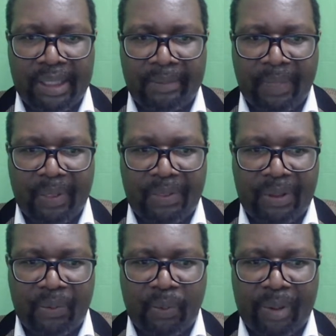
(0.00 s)

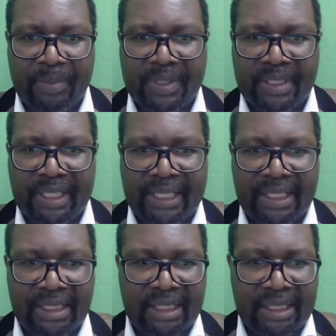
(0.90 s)
The
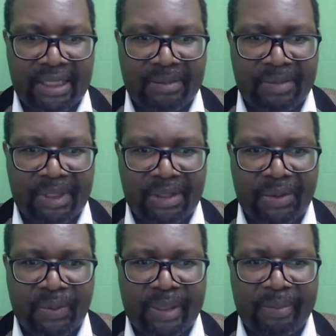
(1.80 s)
website, how
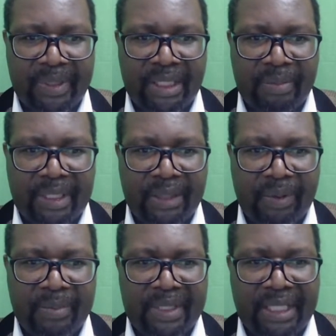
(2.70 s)
do I pin it? But the
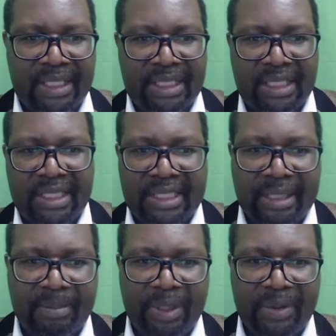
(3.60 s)
website is
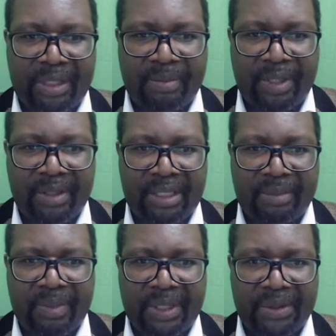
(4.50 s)

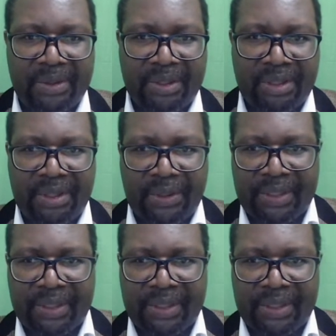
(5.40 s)
www.